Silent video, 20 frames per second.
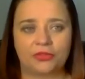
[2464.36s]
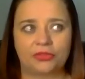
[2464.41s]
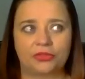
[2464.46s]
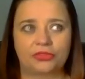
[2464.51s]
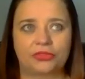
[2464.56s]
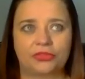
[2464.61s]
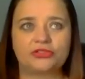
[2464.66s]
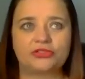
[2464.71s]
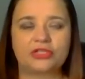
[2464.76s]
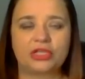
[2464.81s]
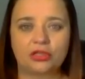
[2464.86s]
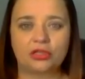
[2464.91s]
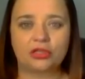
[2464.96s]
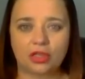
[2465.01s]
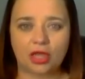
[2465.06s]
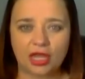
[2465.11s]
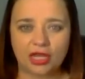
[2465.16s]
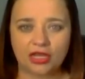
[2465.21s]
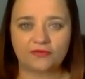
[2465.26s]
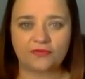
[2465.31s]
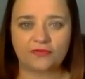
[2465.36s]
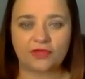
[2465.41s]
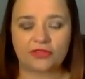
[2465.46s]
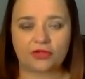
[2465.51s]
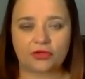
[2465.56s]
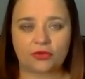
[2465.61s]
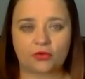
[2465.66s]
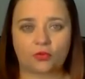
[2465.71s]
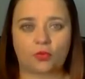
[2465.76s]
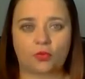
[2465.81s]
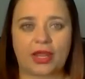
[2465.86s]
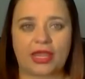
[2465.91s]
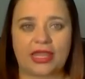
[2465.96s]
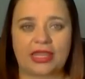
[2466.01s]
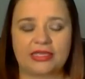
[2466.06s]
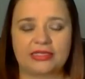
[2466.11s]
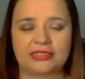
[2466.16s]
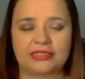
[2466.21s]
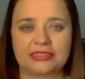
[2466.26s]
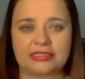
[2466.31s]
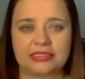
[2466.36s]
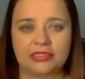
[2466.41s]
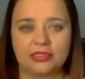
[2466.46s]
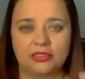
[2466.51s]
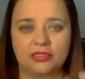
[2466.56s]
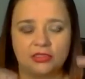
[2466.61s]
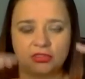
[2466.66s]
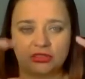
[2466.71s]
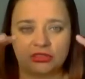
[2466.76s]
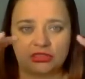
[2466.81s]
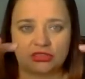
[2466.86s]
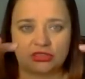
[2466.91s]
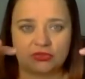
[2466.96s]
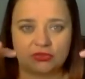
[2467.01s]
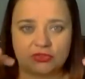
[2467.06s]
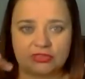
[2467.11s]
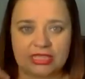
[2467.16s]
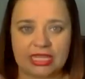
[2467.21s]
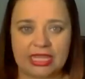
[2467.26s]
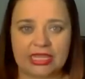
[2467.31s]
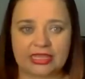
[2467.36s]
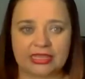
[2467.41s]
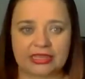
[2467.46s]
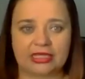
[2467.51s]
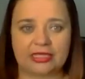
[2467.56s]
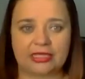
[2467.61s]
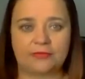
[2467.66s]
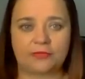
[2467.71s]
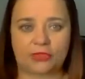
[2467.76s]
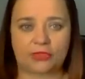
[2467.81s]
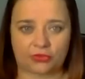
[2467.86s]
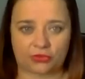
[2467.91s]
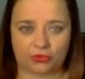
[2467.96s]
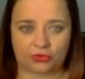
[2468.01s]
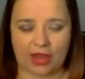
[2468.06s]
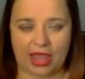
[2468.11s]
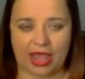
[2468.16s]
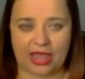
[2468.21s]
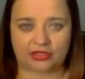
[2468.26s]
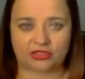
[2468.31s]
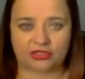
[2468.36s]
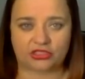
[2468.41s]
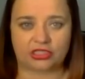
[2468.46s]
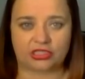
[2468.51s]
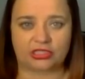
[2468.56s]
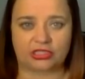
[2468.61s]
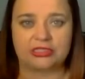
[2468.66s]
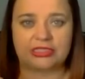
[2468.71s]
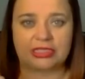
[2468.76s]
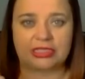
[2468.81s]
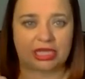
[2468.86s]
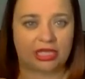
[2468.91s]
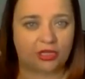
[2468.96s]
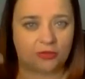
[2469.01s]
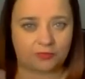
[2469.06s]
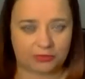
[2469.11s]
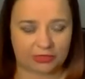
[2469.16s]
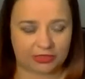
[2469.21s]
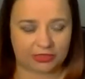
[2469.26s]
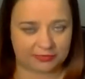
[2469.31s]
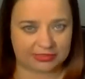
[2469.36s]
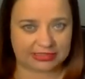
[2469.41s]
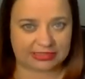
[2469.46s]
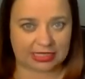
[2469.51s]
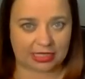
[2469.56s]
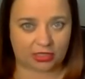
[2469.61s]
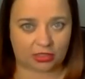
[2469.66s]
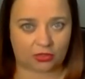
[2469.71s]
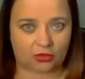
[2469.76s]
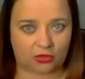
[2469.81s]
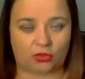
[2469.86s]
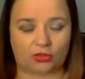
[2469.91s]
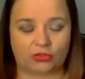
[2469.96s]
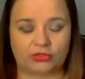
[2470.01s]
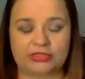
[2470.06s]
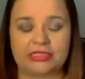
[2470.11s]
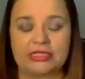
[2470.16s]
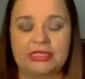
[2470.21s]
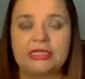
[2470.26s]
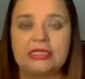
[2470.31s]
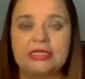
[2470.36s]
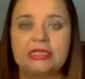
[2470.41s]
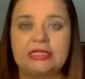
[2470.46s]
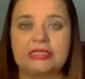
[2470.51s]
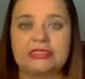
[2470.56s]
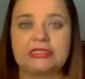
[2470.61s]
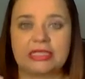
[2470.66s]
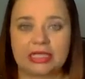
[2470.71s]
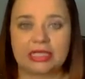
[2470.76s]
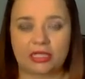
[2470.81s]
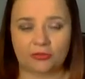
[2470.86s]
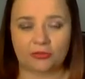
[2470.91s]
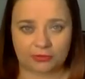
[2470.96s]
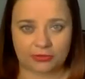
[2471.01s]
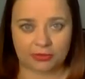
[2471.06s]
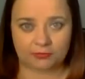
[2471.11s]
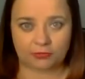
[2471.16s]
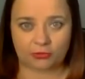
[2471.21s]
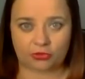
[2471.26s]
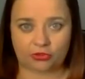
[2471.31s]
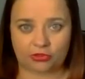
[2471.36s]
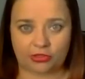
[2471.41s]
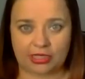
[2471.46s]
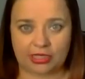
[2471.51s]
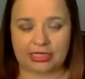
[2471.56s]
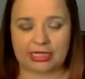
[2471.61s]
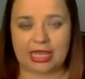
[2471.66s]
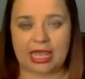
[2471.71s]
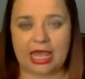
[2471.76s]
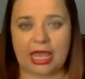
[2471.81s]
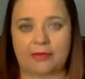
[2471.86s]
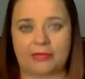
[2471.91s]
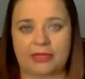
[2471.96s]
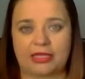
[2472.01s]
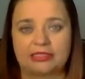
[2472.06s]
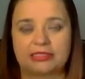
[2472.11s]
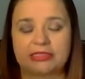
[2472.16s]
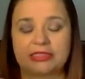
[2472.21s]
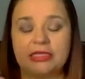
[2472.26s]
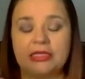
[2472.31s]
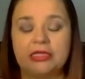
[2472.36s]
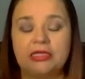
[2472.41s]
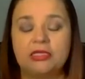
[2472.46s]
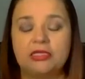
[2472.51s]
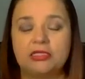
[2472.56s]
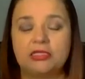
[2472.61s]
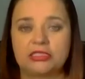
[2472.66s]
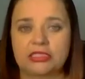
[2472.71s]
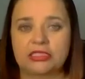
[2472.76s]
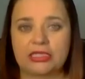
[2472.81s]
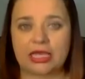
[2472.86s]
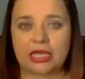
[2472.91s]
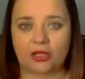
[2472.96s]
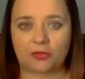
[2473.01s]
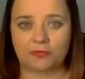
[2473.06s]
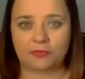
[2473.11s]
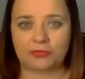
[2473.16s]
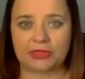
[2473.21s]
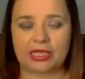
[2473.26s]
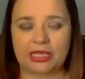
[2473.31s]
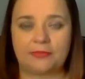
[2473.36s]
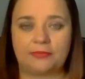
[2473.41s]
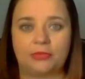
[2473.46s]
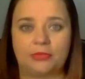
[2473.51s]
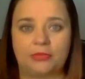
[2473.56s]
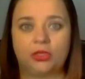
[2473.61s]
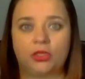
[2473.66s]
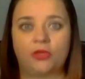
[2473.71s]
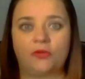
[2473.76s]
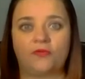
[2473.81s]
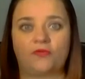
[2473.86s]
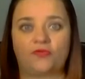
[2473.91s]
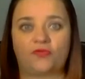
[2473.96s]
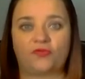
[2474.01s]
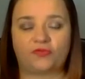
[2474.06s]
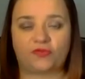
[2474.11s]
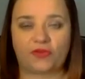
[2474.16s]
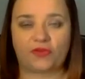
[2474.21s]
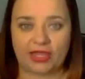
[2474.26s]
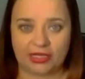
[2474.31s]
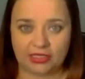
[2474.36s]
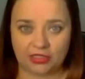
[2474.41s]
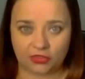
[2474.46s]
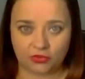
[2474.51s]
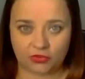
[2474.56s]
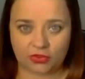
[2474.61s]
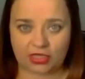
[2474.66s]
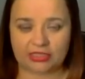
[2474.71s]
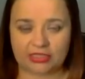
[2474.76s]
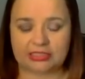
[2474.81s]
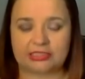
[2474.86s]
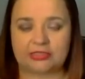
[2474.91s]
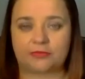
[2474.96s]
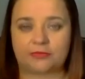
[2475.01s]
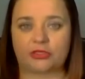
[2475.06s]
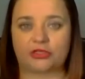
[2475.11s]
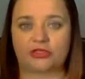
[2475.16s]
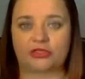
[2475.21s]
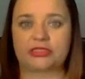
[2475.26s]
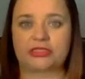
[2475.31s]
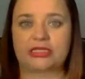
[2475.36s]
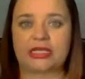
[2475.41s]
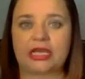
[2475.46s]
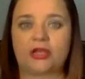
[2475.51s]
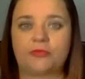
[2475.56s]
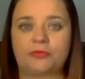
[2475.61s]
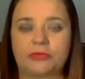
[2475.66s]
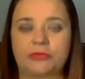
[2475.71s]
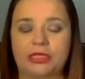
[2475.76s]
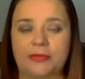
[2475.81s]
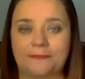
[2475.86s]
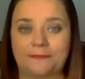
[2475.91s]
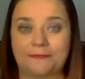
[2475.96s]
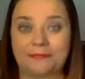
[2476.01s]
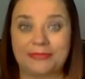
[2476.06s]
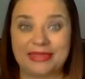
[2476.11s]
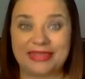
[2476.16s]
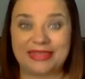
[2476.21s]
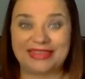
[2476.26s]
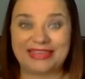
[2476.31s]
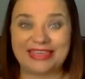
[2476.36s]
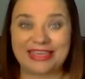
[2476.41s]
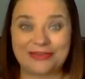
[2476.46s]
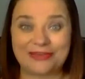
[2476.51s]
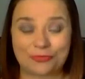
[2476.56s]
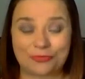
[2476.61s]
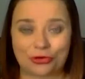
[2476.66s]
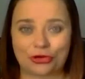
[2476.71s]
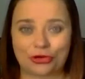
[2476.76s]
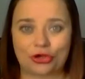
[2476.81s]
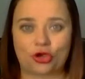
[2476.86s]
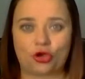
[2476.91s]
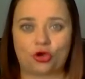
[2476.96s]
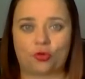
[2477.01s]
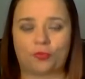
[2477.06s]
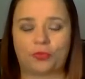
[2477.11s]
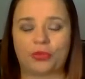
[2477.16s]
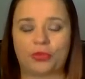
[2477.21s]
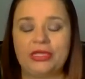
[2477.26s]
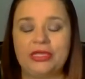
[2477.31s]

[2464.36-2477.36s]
There's a lot of other ways to take them through action, to help them set goals, to help them create habits, to help them find new customers, to help them get more hope,